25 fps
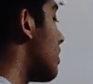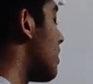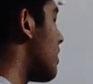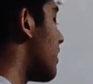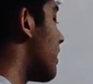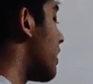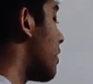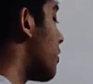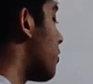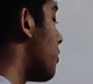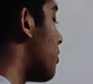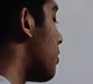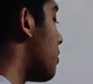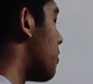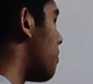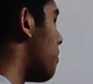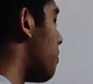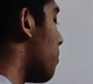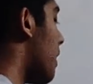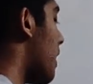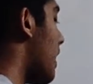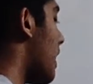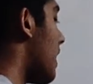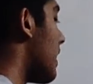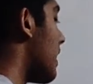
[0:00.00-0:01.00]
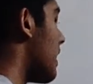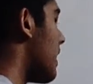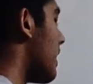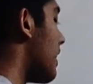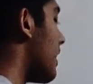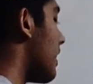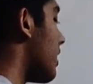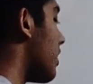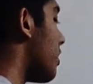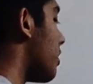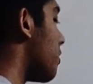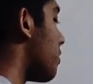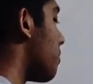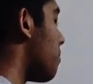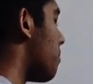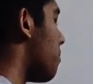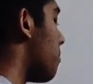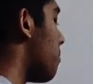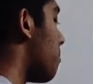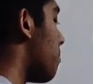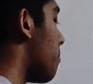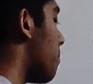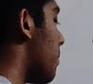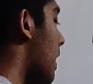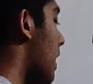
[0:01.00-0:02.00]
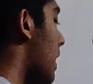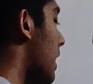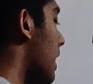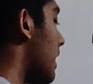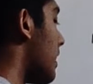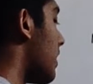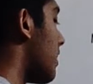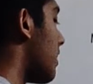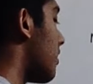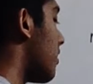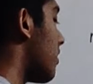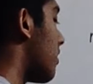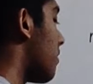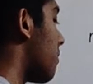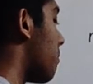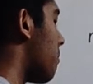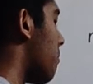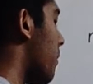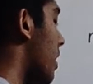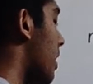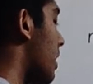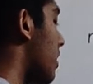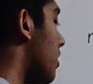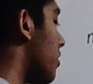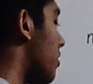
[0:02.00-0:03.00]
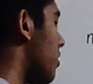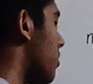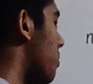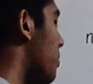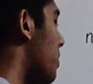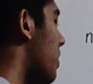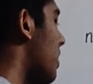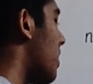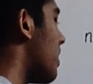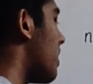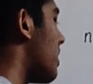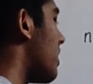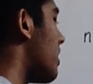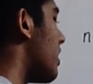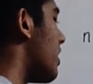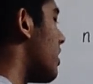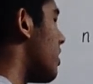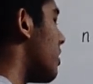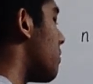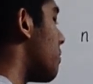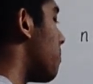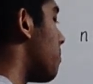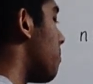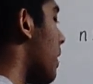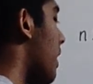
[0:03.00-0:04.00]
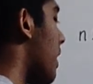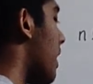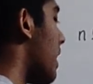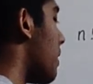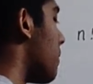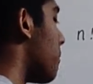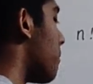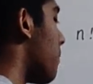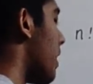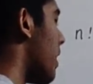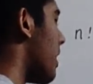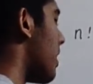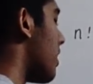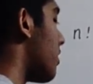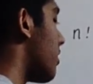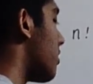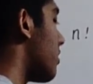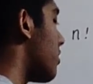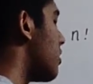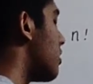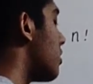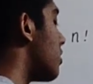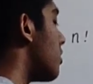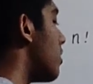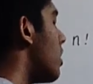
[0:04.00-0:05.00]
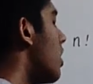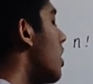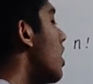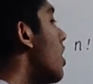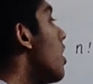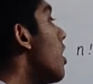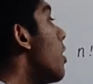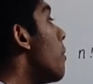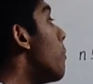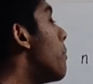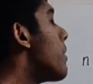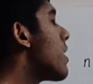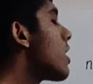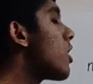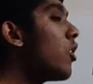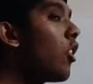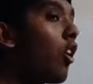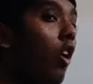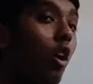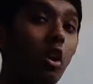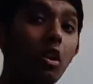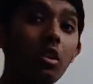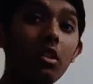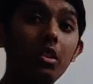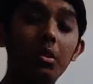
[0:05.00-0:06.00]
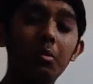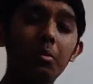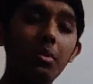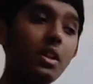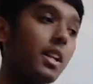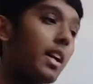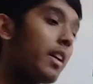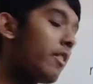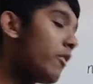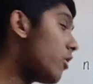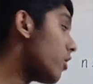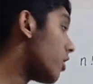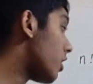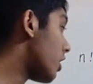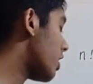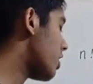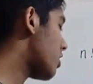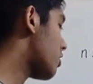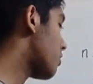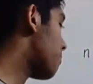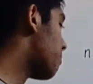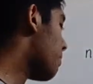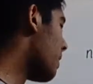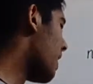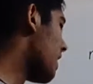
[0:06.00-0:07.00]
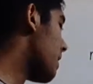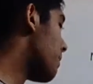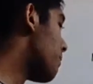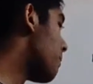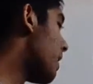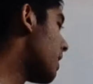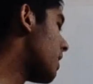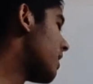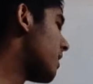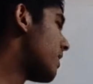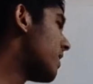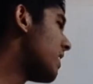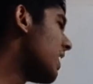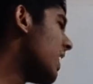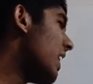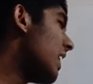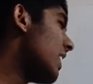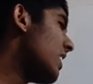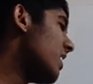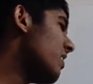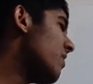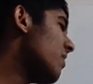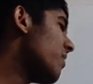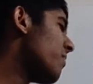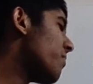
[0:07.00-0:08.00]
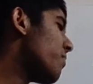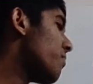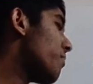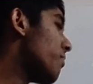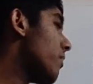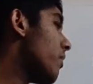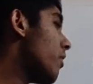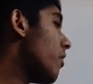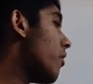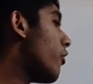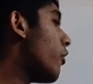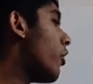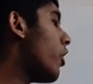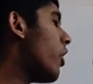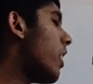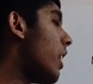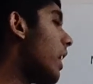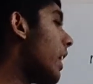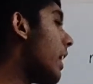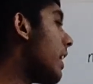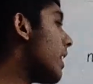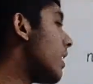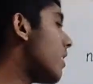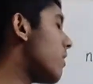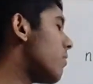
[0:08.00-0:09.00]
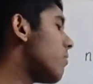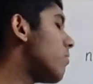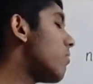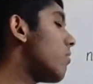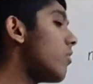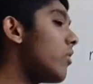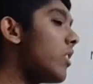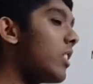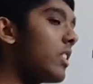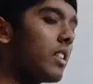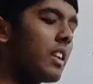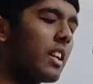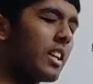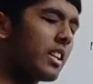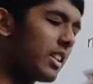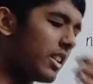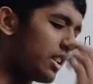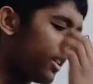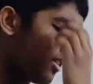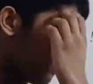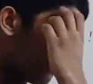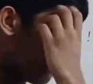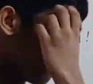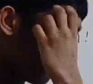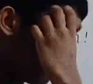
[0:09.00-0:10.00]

is equal to pi into pi minus 1 into pi minus 2, because you will never reach pi minus n, for n is any